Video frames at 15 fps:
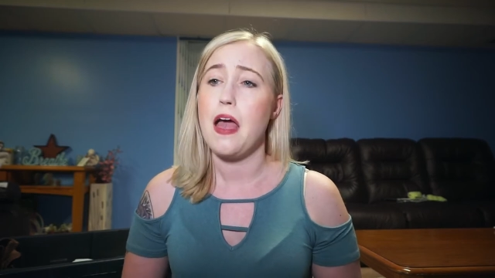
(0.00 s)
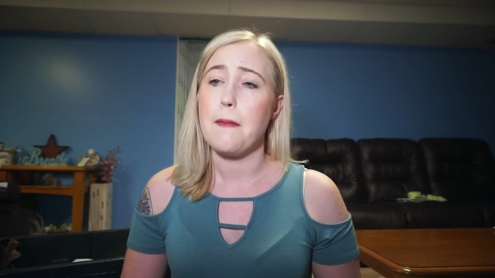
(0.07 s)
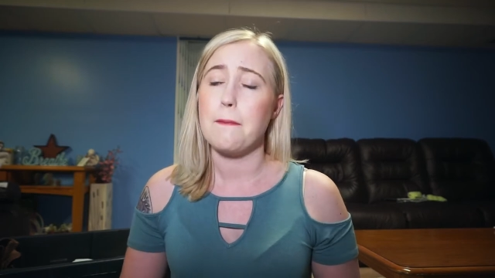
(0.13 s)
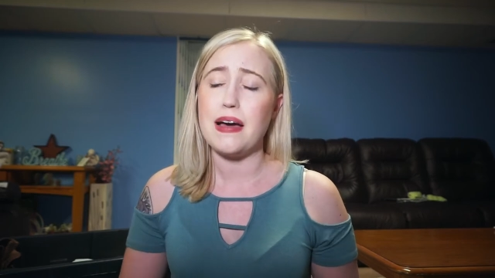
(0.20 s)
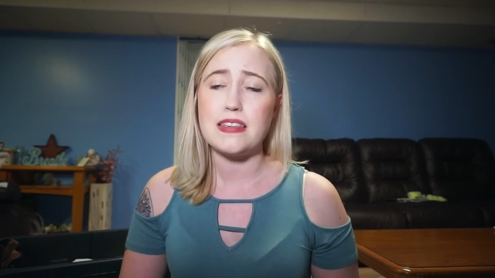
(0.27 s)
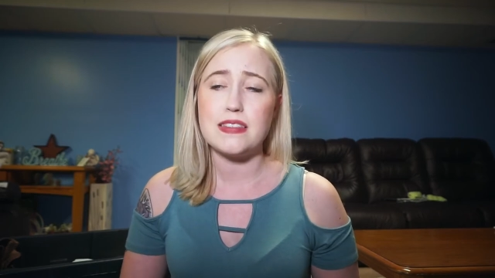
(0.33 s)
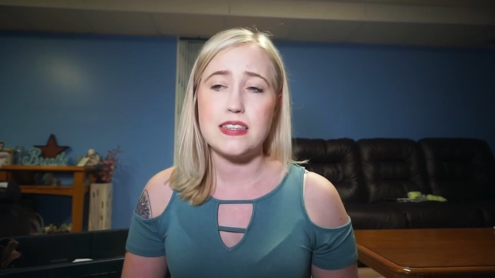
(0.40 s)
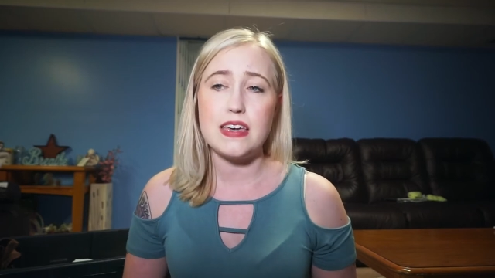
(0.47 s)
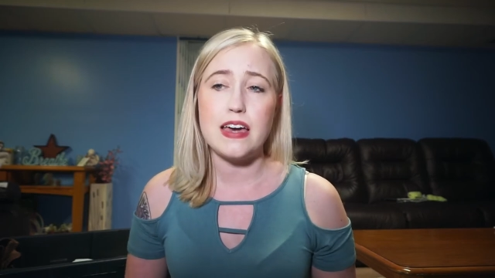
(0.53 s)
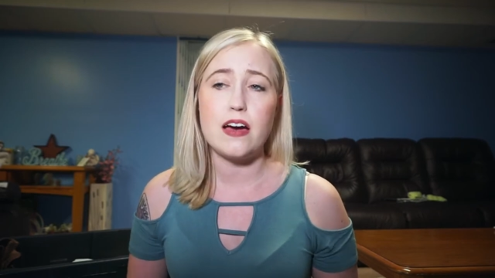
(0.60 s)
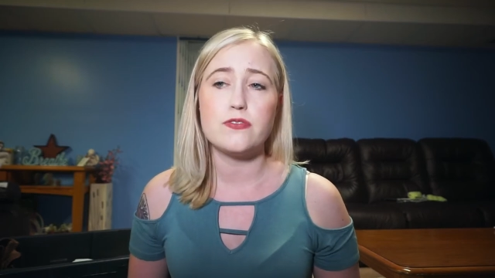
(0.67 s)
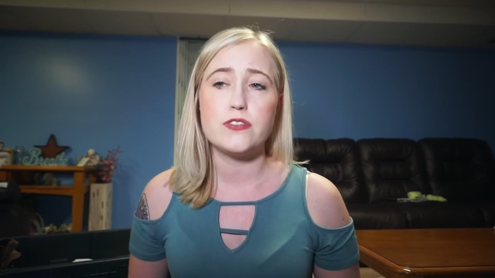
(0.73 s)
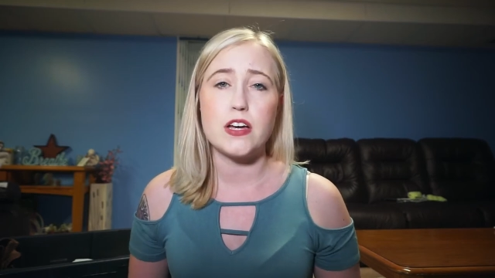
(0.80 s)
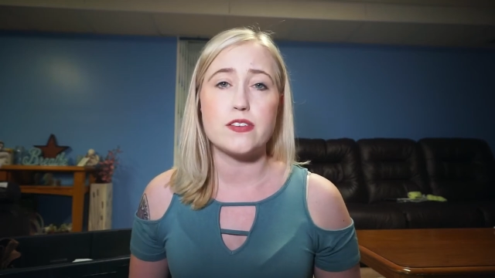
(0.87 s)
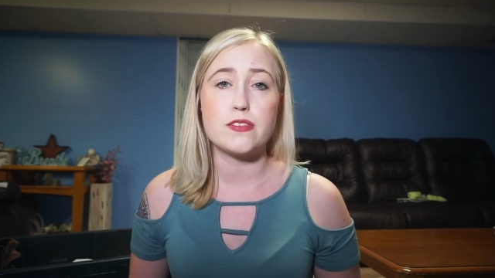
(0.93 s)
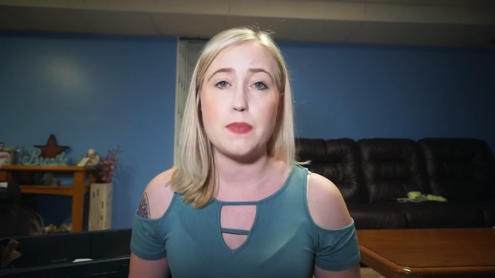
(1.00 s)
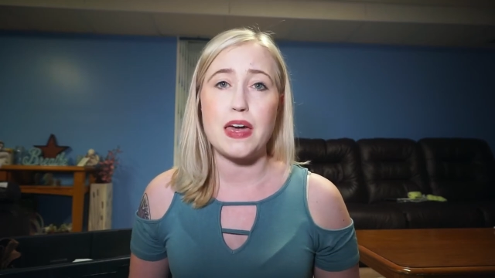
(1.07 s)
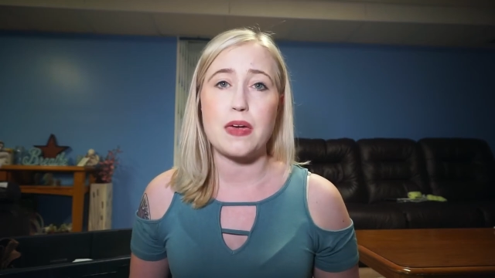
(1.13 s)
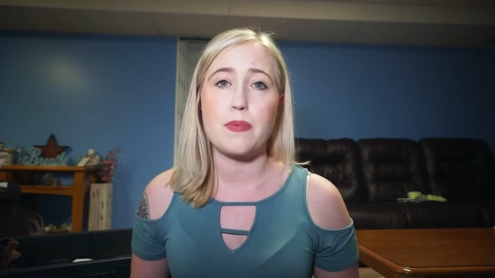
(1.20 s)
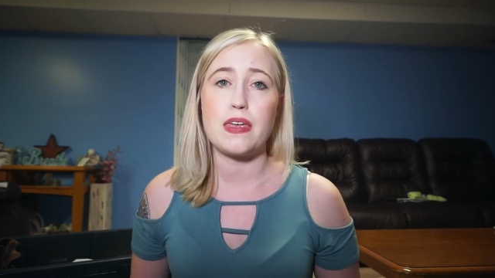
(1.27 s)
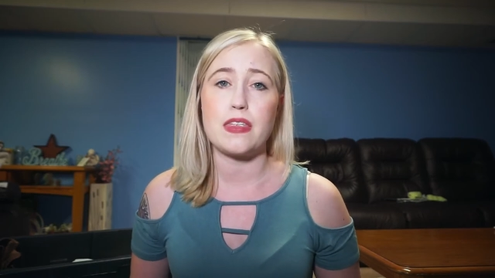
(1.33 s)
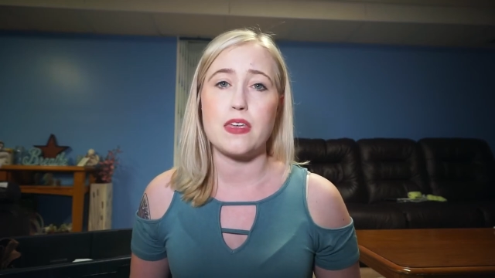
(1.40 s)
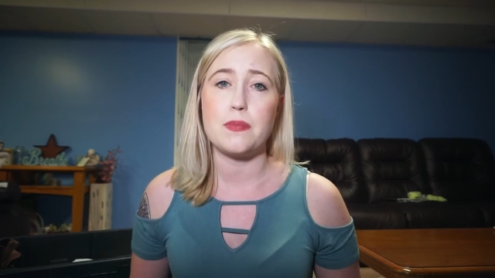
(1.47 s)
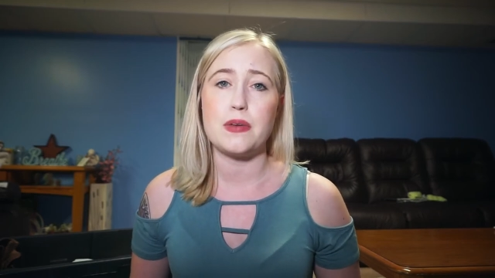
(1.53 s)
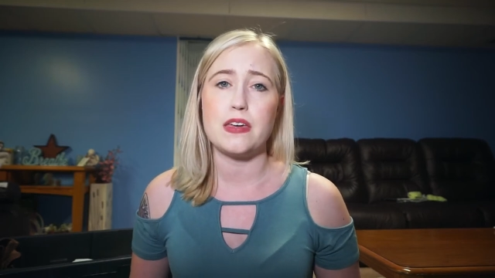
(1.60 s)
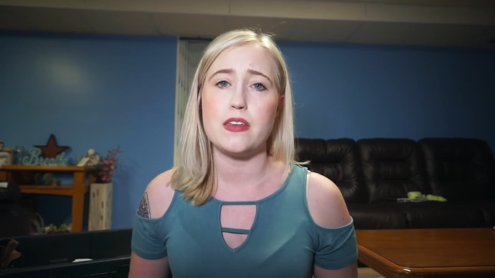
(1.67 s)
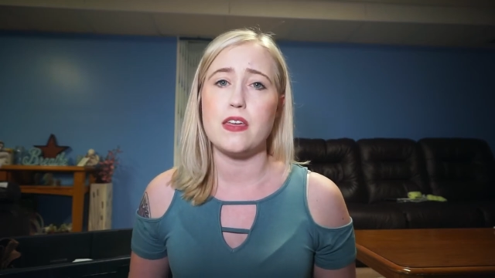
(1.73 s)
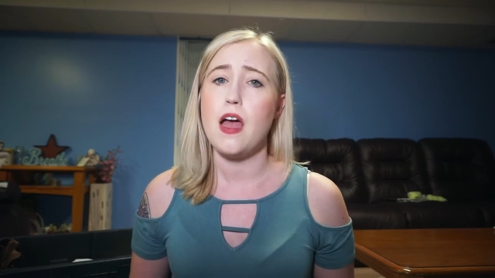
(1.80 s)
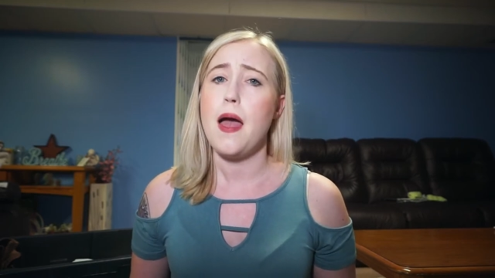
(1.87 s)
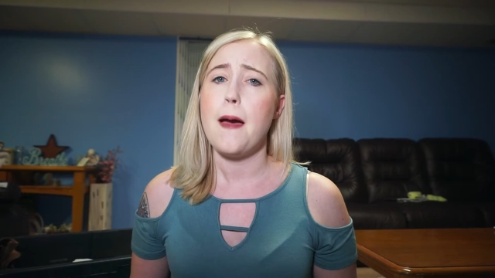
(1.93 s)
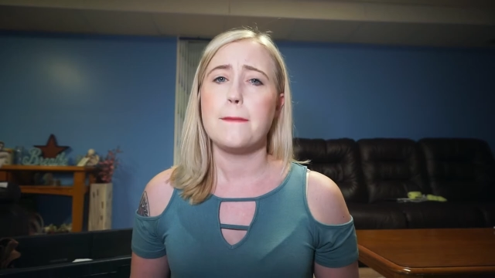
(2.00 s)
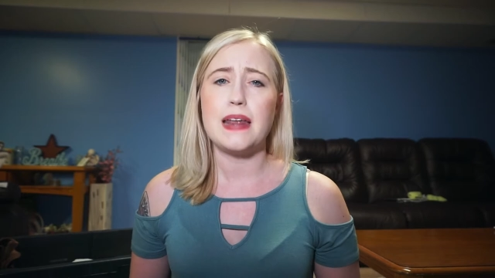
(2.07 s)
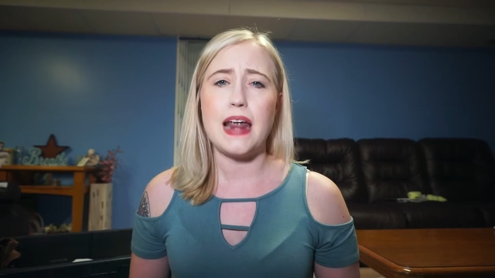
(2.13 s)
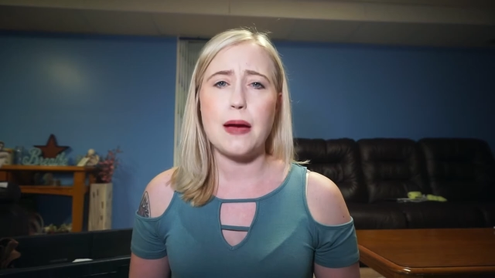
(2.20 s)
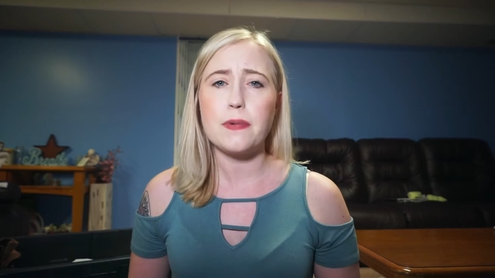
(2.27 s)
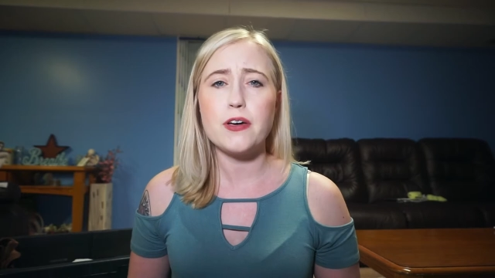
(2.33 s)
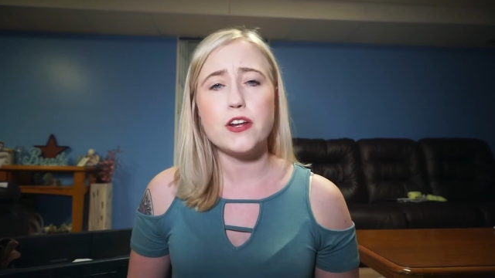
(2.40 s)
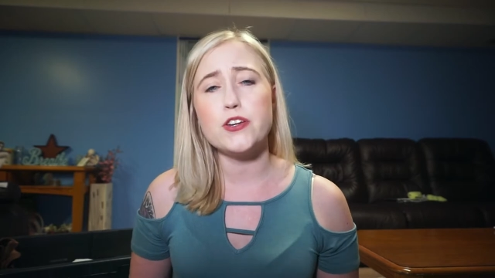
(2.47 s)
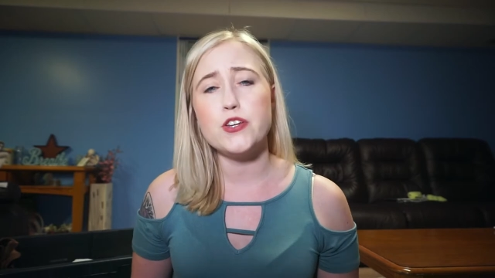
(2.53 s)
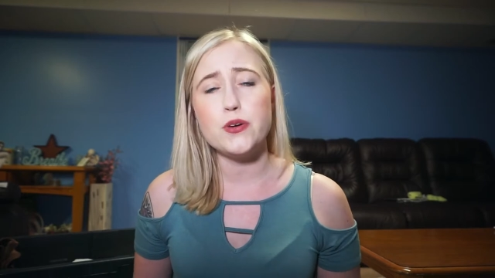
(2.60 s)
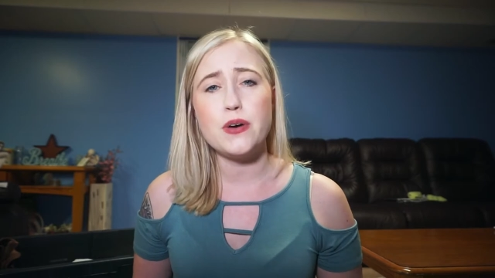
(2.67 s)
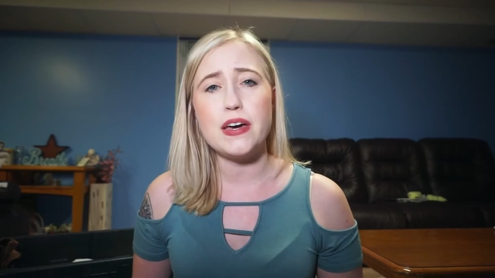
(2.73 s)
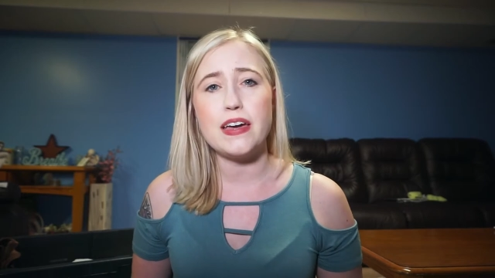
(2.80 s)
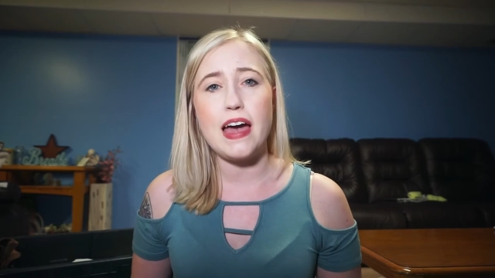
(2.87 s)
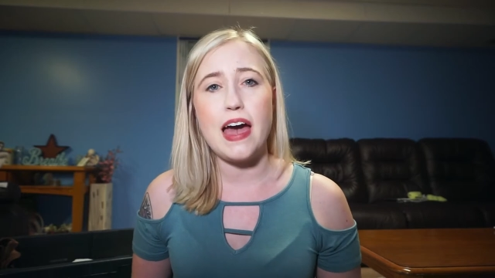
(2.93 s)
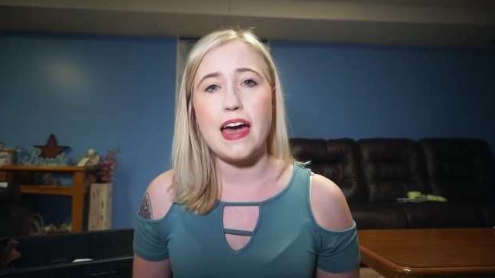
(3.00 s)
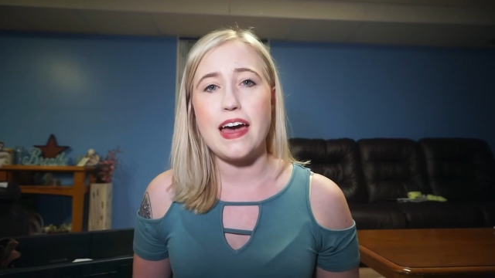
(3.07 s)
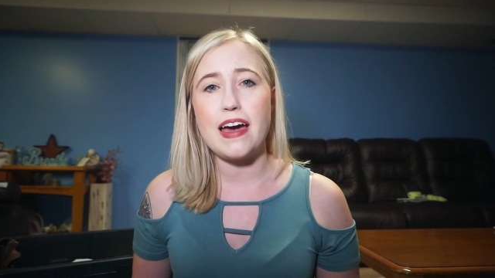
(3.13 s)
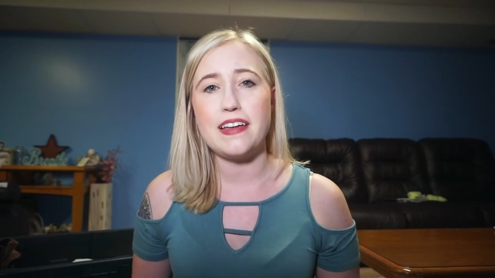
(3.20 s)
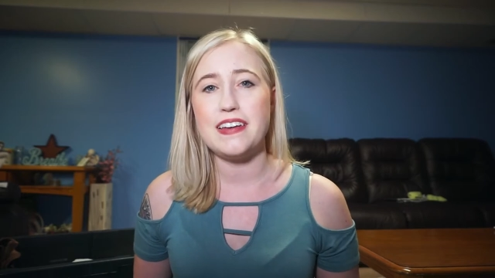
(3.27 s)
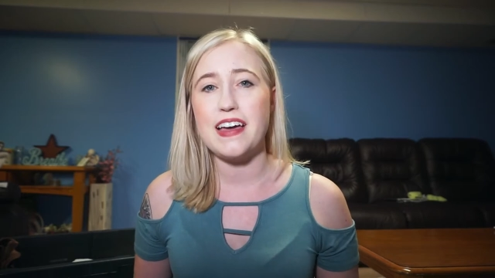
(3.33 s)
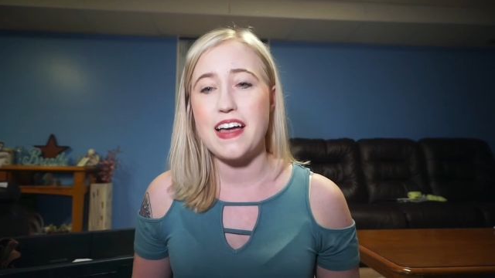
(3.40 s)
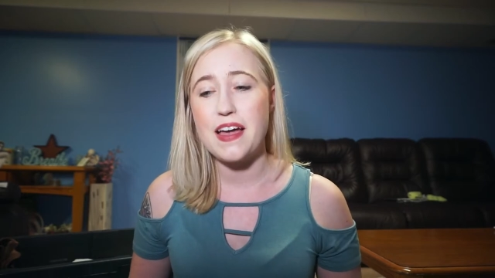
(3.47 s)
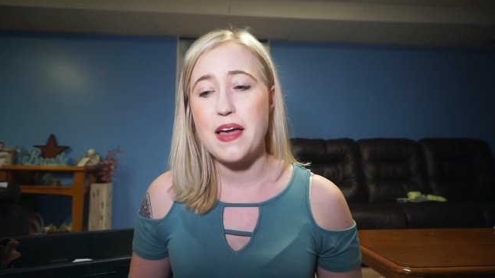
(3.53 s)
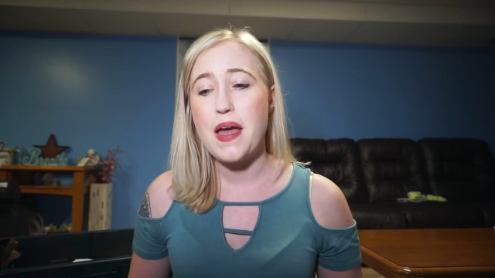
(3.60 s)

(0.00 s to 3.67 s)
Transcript: my CF does make me limited but I'm gonna do it and